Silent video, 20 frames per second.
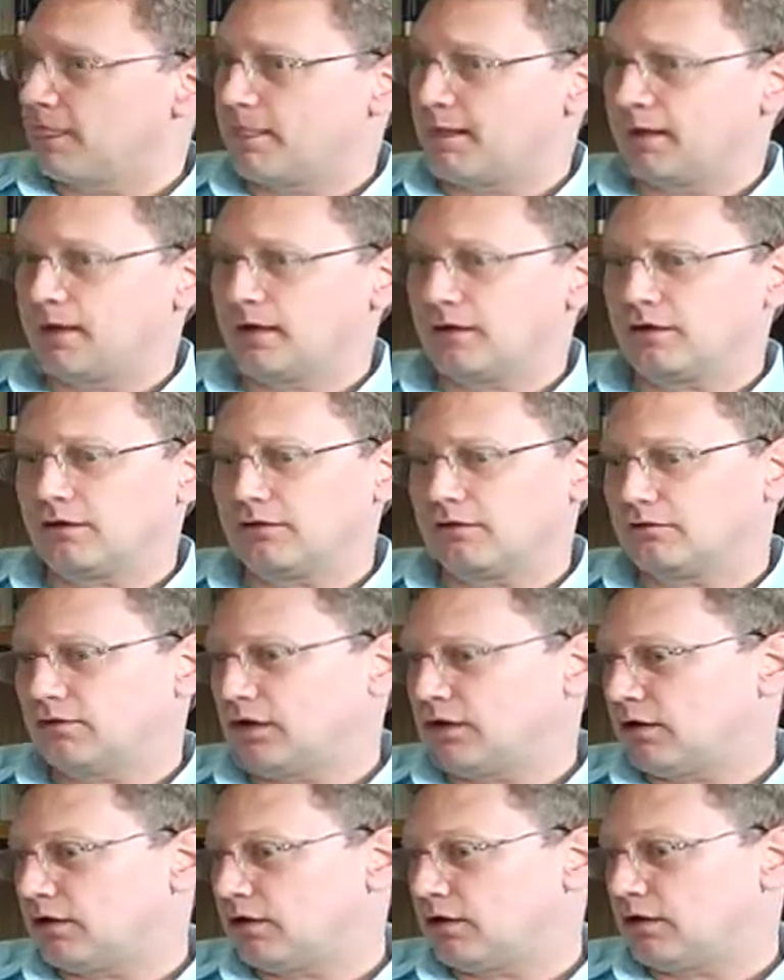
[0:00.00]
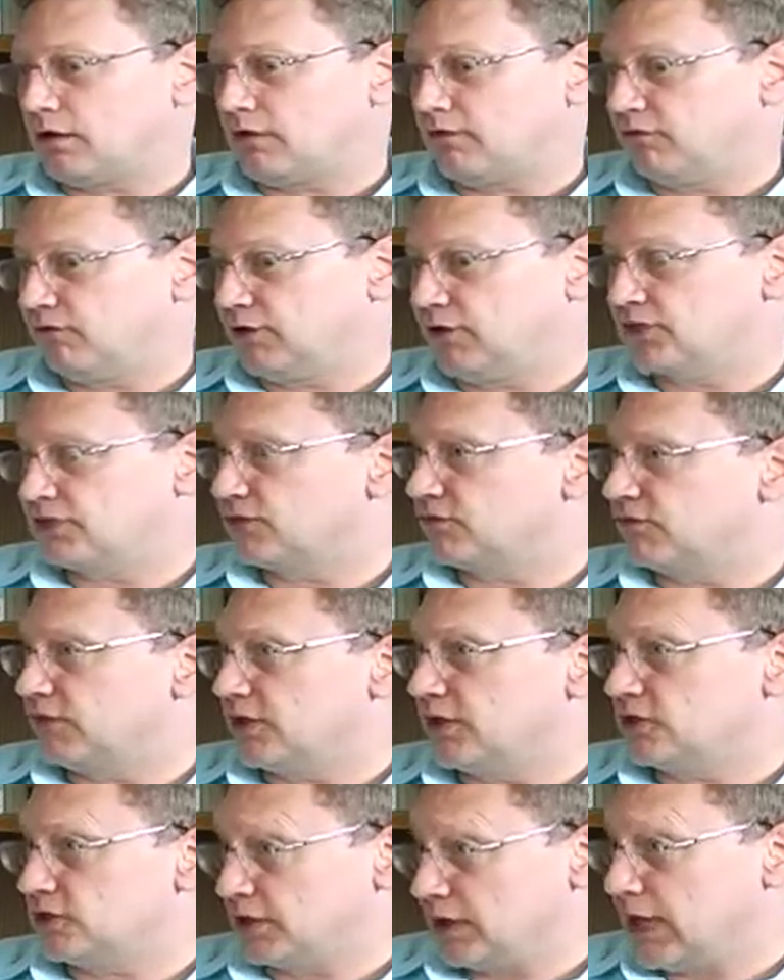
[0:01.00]
than uh, a
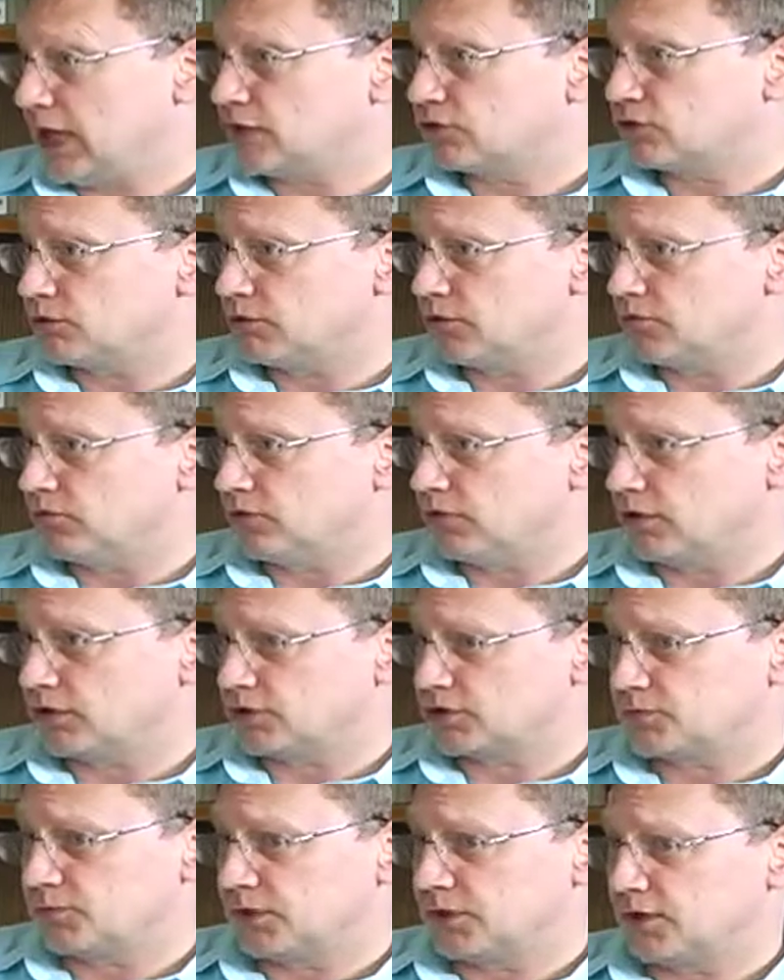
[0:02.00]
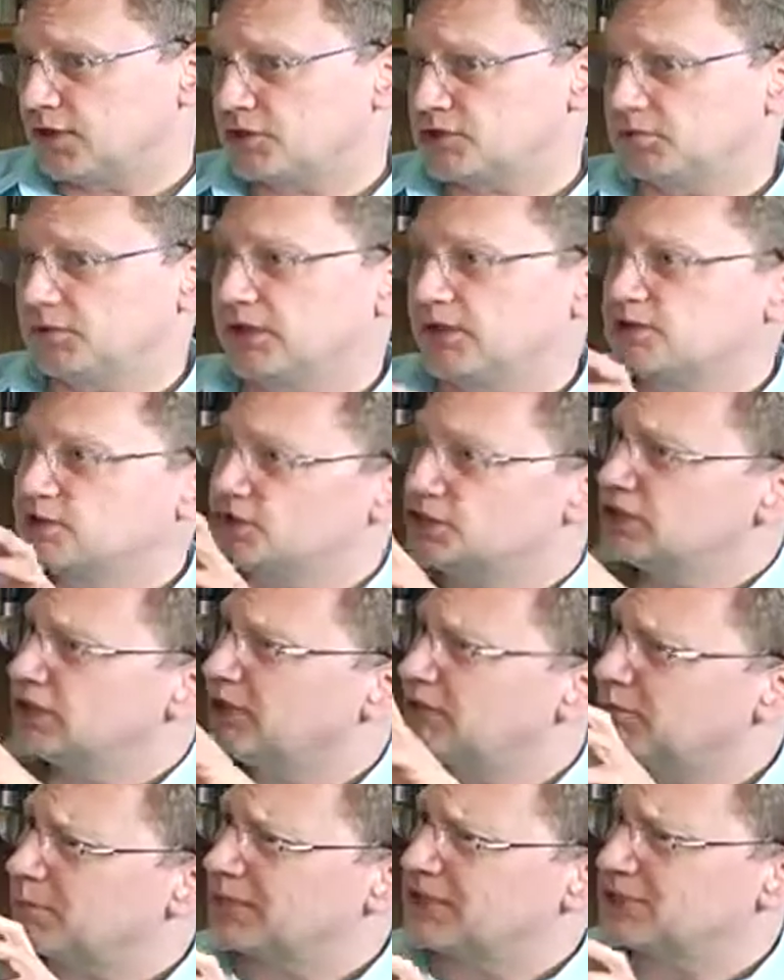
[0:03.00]
face-to-face classroom experience because you
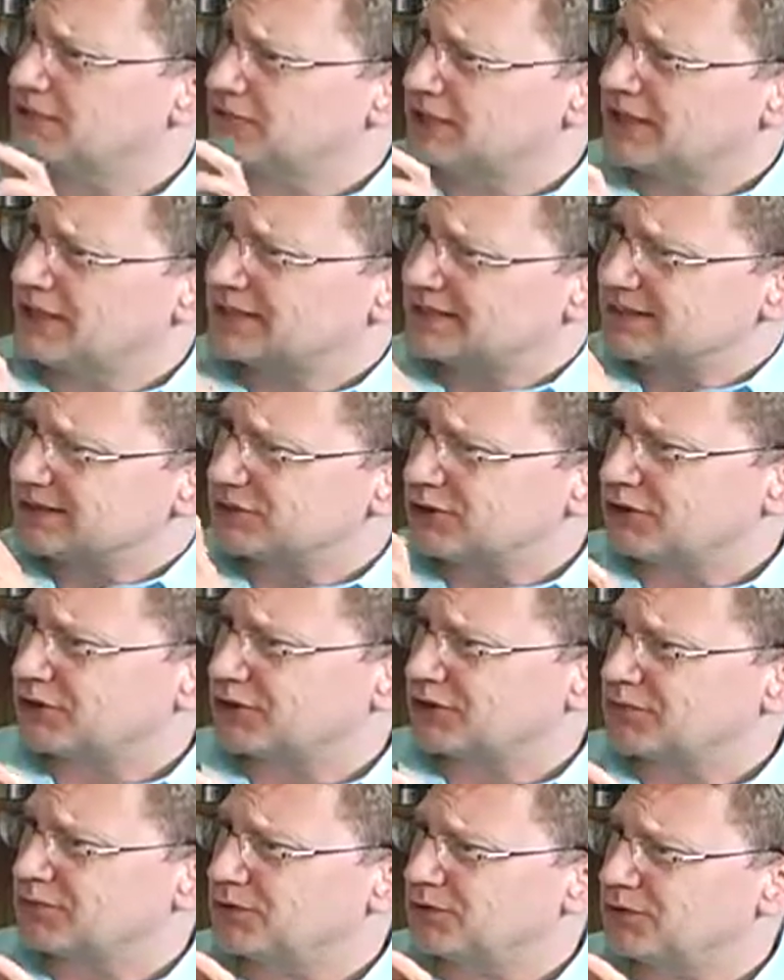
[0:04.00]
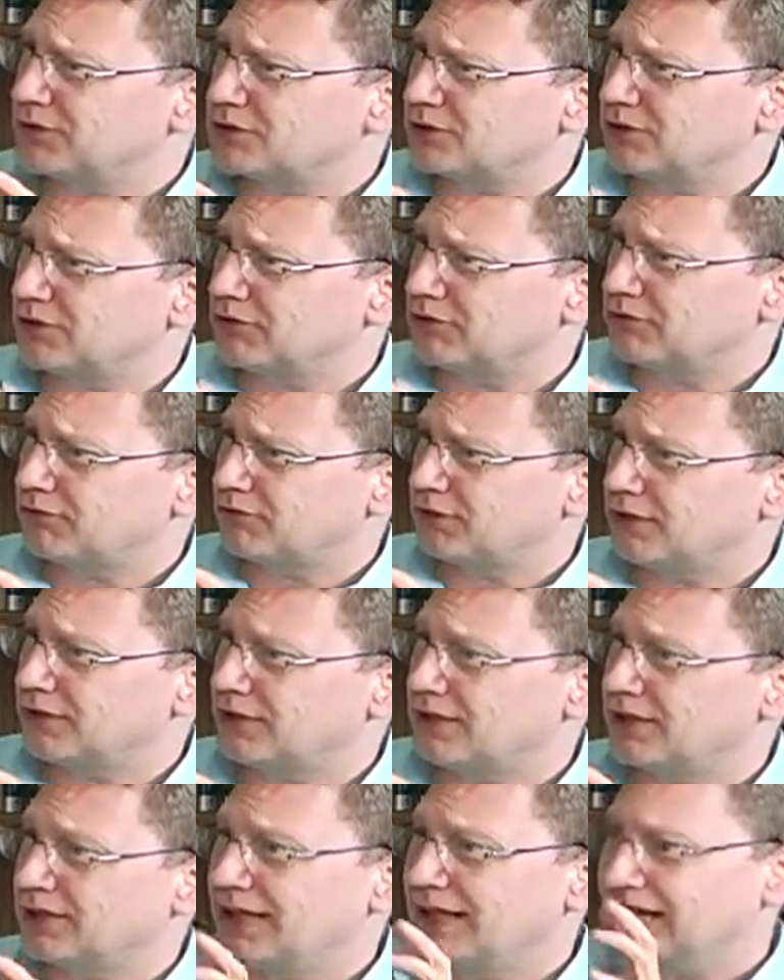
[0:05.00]
see everybody's faces on the computer screen in front of
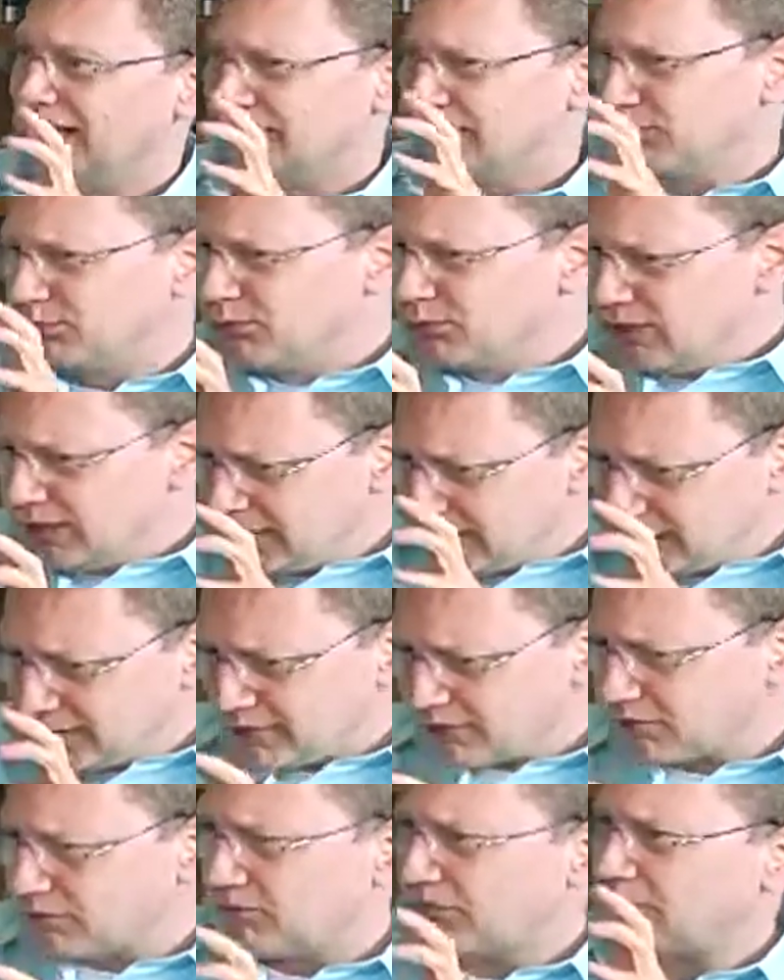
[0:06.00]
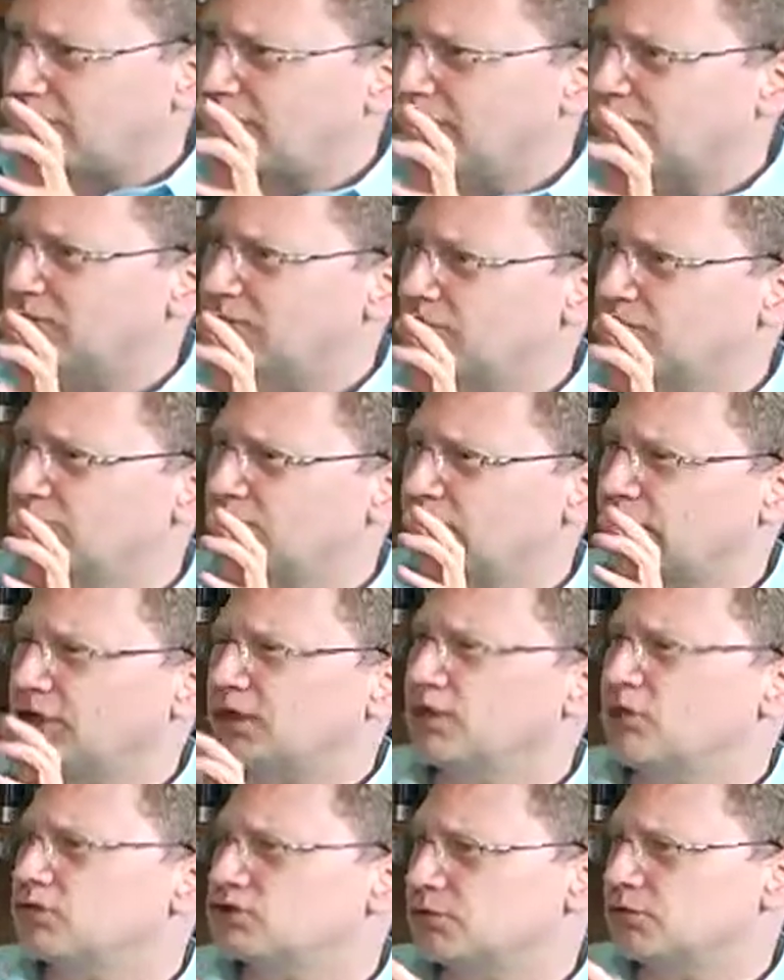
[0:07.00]
you, and you really are, are very
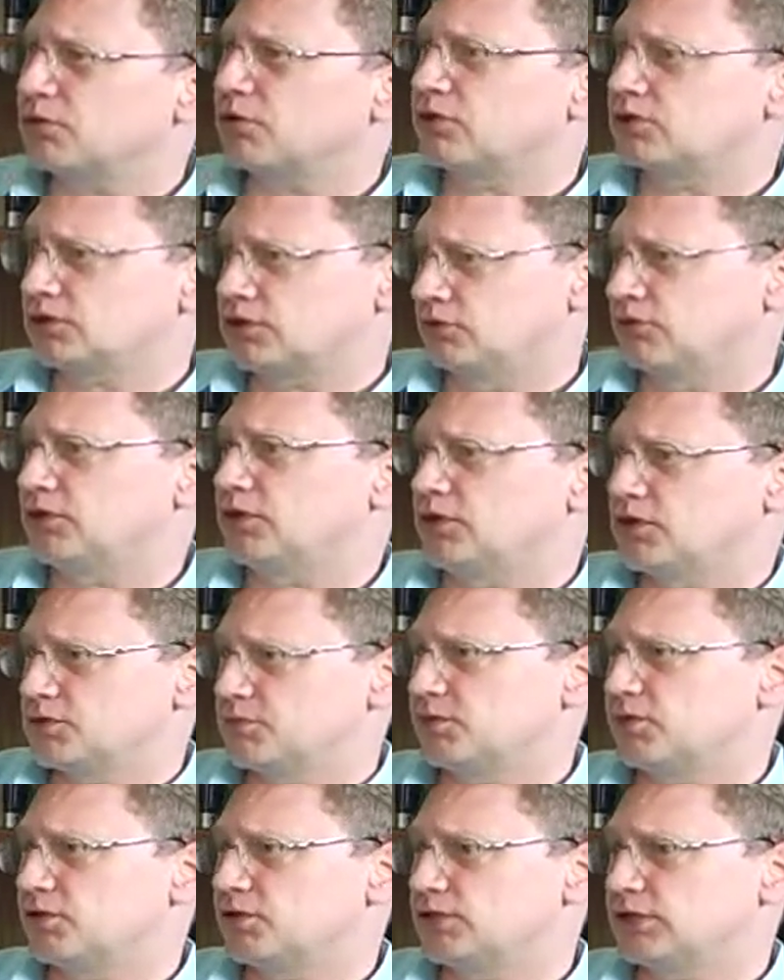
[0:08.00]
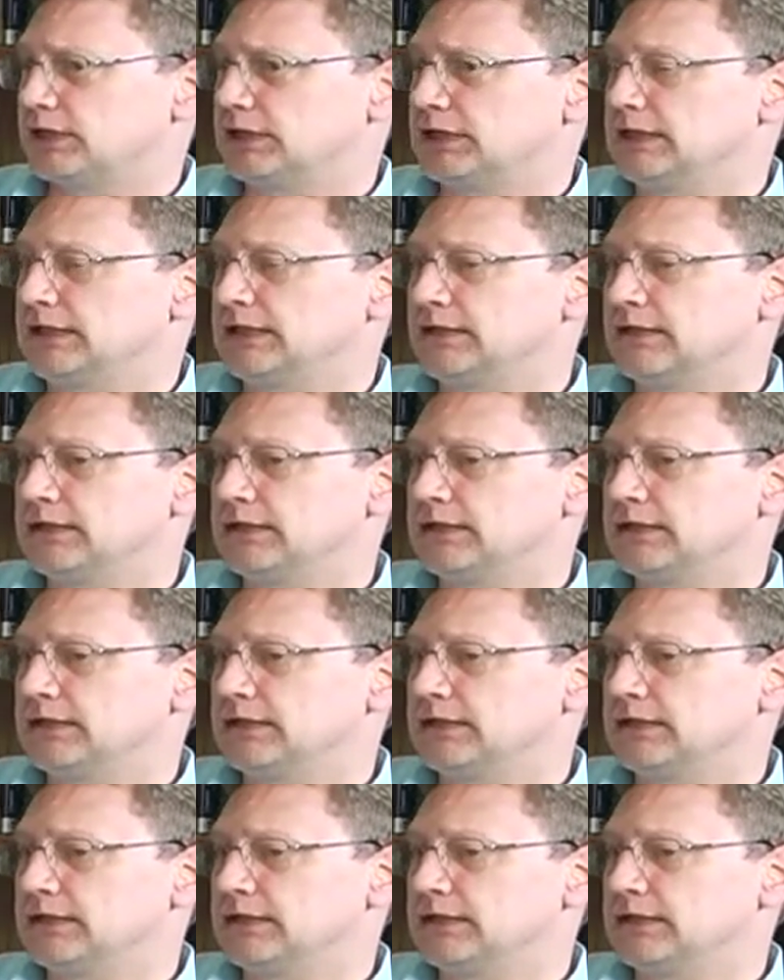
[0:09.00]
close and personal with each person.